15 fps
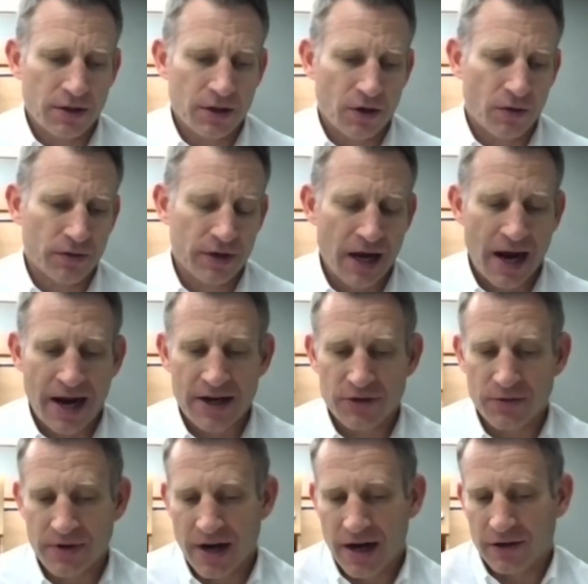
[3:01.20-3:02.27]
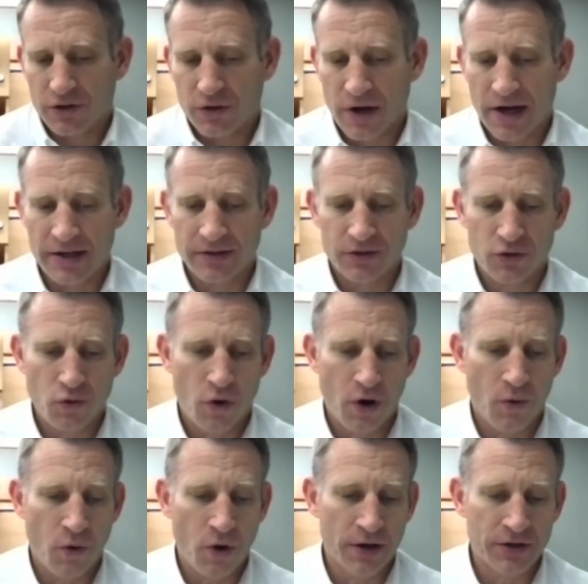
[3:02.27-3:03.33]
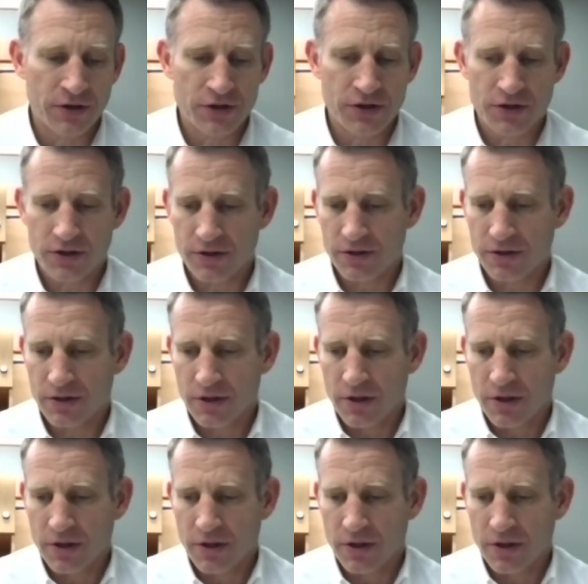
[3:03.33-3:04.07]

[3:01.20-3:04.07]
you know, guys. We got to create 2-on-1s.